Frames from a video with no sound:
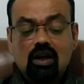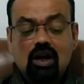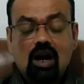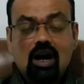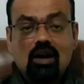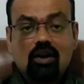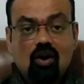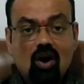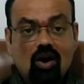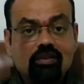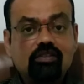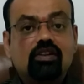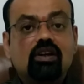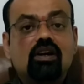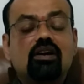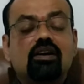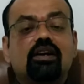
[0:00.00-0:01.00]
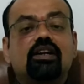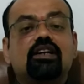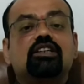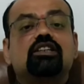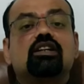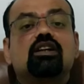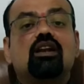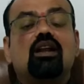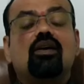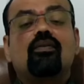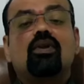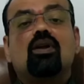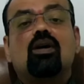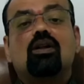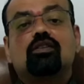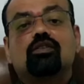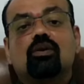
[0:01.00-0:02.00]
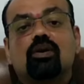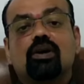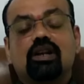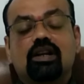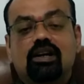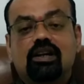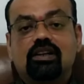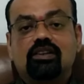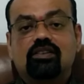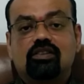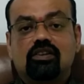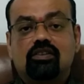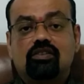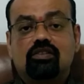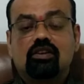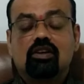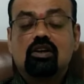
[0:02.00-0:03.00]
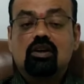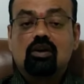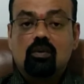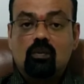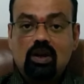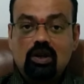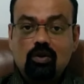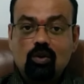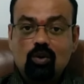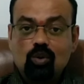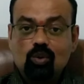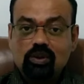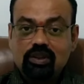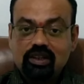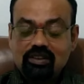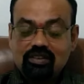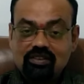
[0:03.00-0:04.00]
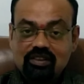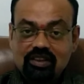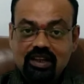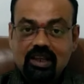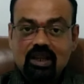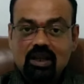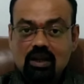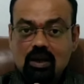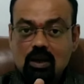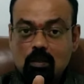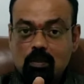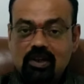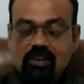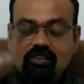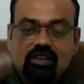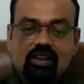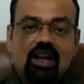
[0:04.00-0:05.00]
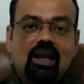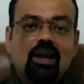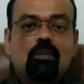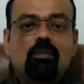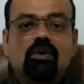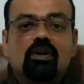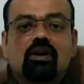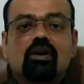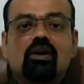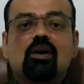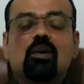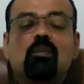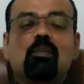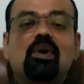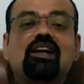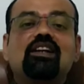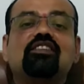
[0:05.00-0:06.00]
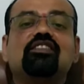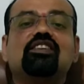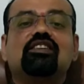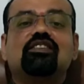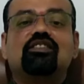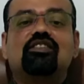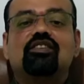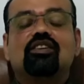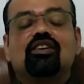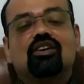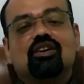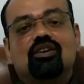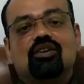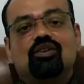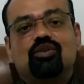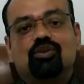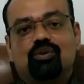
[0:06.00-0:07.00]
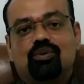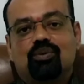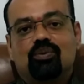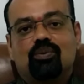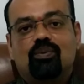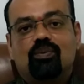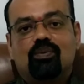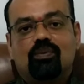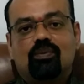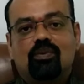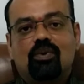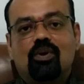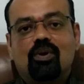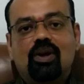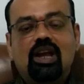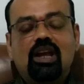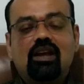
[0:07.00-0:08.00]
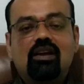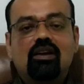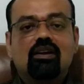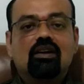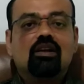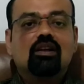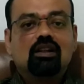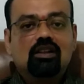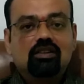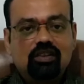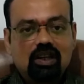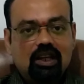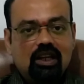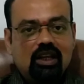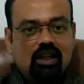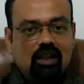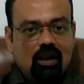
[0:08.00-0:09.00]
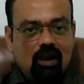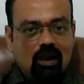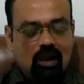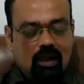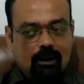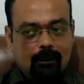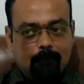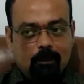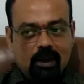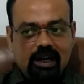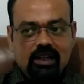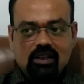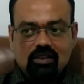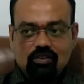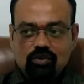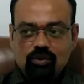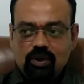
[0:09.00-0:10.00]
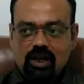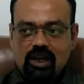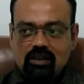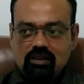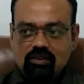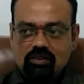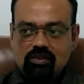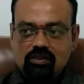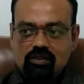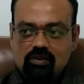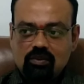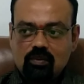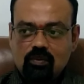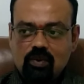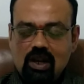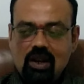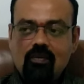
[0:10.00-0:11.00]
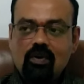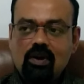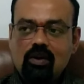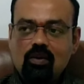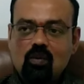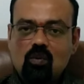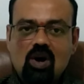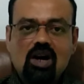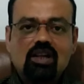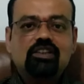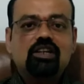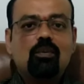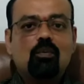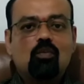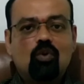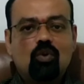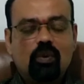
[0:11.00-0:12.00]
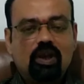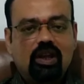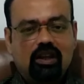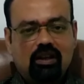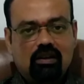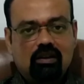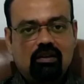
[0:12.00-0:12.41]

our concentration level also increases when you do these 3 prescribed medicines to you, okay. See, my dear students, whenever you watch a movie